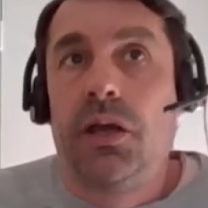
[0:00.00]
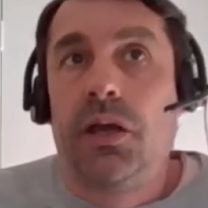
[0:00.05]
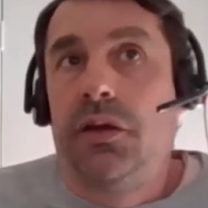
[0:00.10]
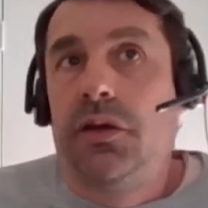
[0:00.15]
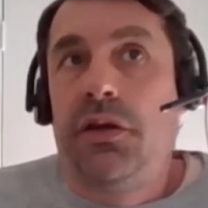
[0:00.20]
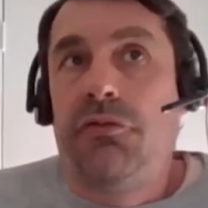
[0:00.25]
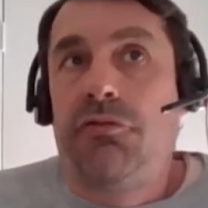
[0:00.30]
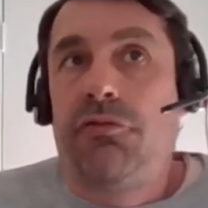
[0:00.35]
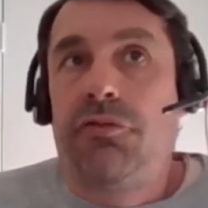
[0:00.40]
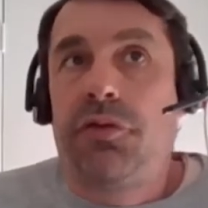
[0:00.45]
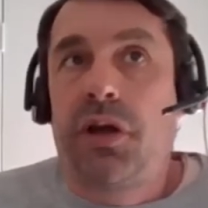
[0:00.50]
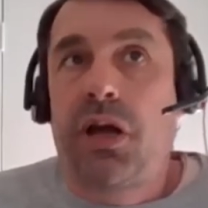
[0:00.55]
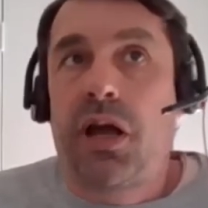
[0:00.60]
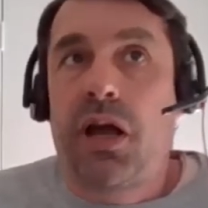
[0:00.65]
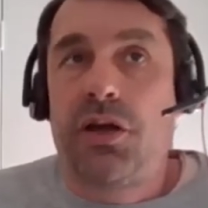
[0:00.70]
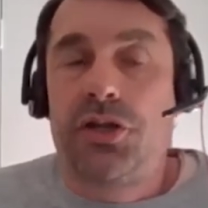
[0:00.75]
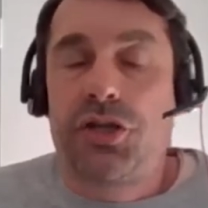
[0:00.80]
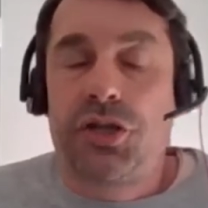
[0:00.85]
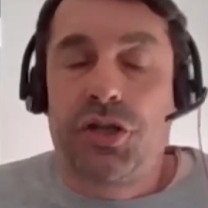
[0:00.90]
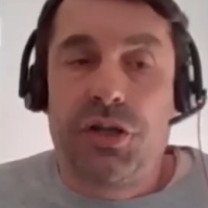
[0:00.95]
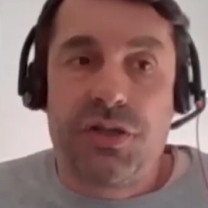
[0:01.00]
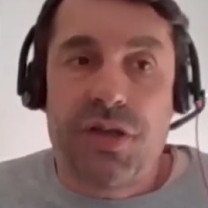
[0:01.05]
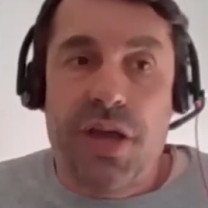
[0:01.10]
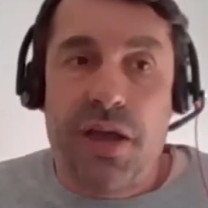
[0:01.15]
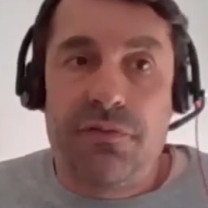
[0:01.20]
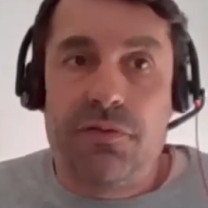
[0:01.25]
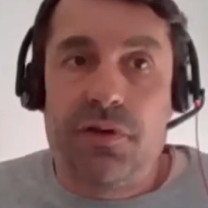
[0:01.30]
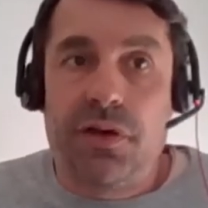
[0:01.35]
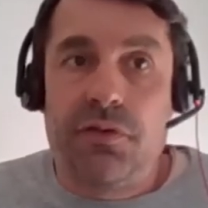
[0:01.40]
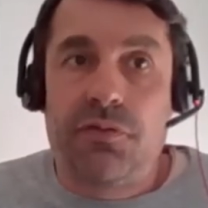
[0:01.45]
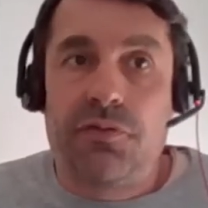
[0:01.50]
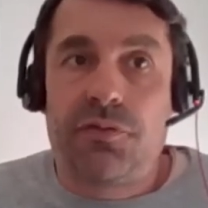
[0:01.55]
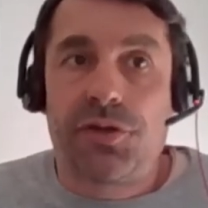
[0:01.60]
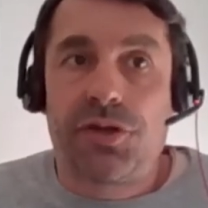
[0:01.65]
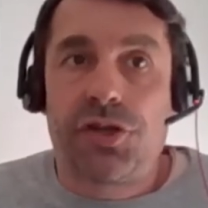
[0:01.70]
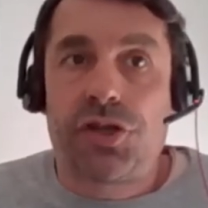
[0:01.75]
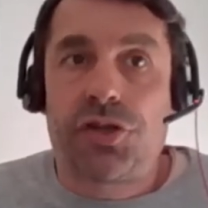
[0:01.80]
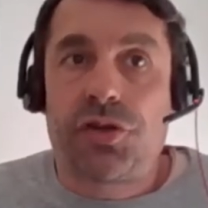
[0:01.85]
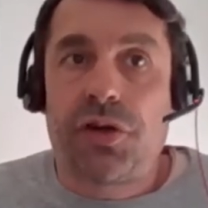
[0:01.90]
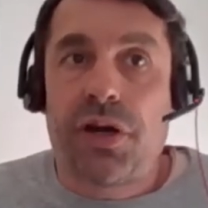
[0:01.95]
Different countries have different
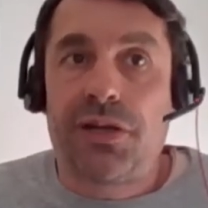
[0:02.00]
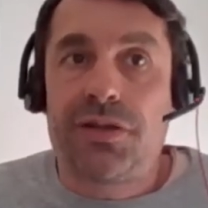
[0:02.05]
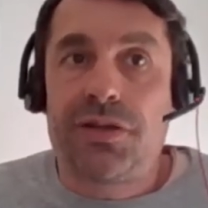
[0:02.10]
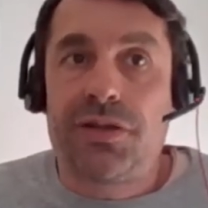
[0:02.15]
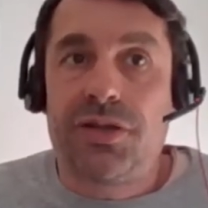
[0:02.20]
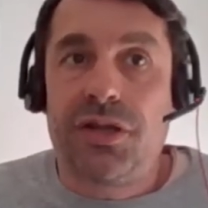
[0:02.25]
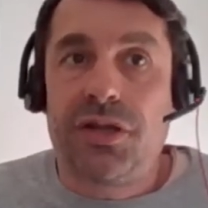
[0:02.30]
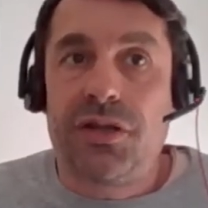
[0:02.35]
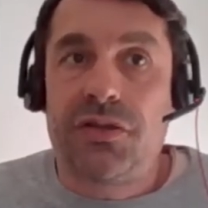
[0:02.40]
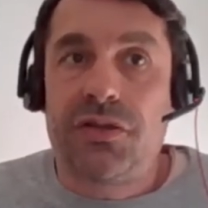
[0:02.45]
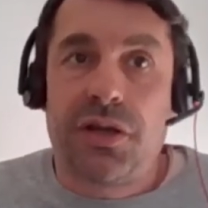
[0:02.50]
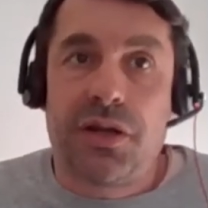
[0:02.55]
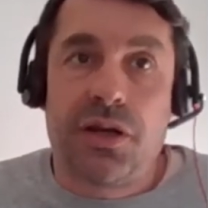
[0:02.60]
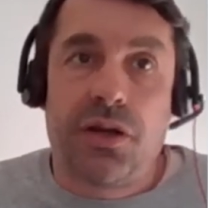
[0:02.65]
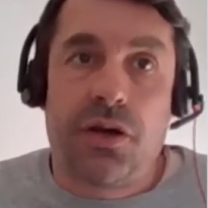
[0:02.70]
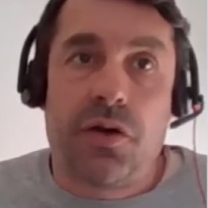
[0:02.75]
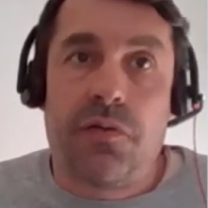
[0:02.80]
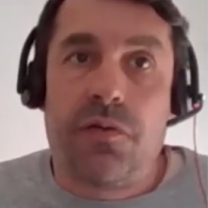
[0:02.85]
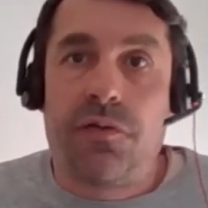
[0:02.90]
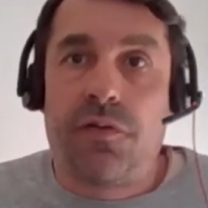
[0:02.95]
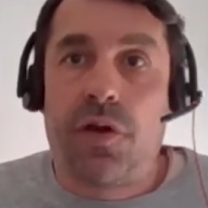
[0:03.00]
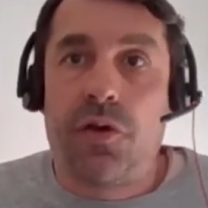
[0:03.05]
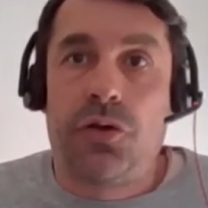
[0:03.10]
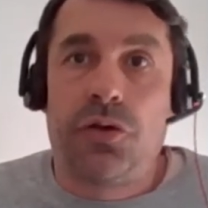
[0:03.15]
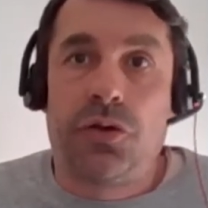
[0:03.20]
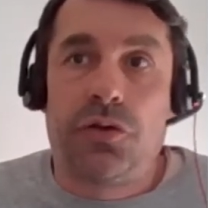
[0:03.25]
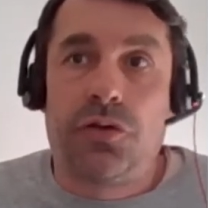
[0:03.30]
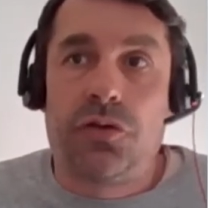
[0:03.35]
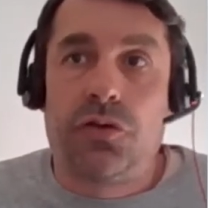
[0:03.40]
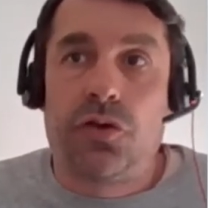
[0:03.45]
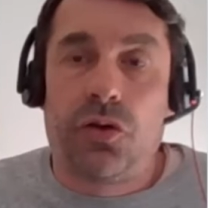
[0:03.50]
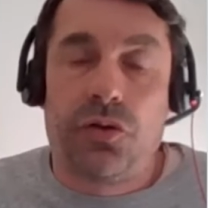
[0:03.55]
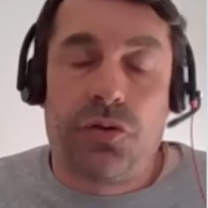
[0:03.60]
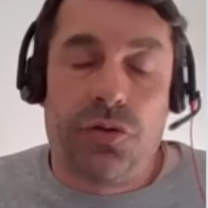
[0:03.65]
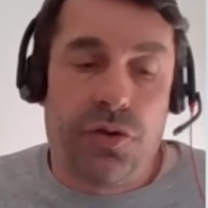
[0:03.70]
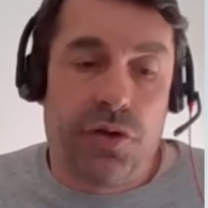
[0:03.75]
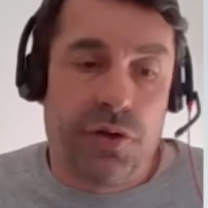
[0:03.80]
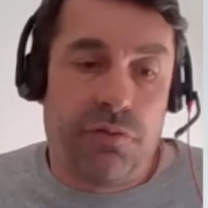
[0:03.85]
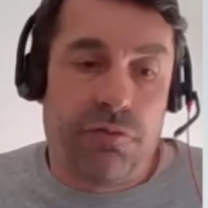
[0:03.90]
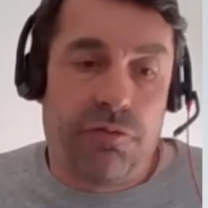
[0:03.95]
strategies and are focused
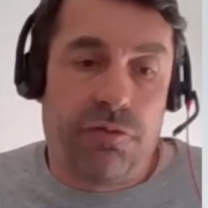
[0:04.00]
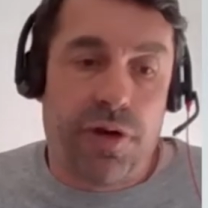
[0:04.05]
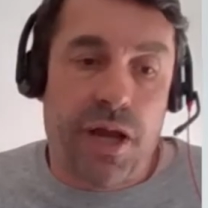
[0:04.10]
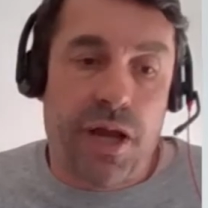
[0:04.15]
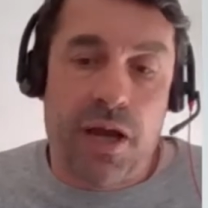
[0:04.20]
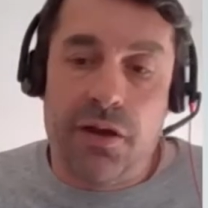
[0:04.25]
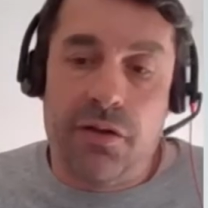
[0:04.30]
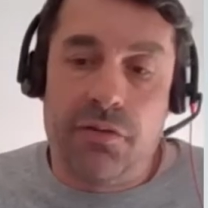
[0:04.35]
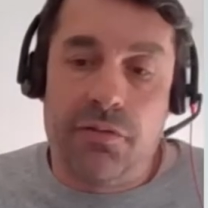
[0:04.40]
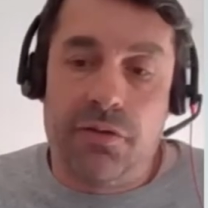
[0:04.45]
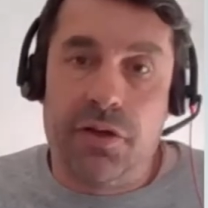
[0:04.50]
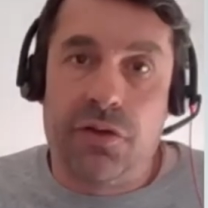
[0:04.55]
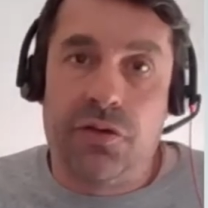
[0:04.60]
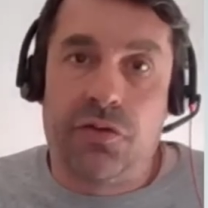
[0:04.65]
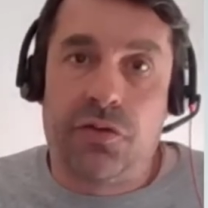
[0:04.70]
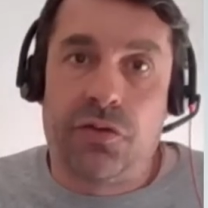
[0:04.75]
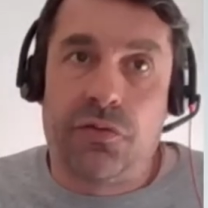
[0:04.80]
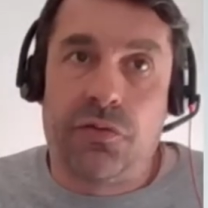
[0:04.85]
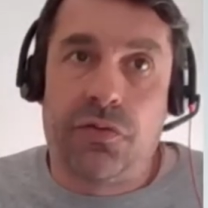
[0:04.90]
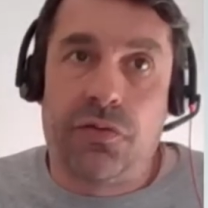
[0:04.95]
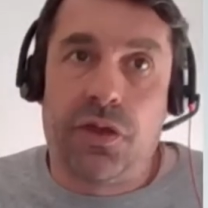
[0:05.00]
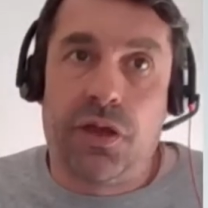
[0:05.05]
on different areas of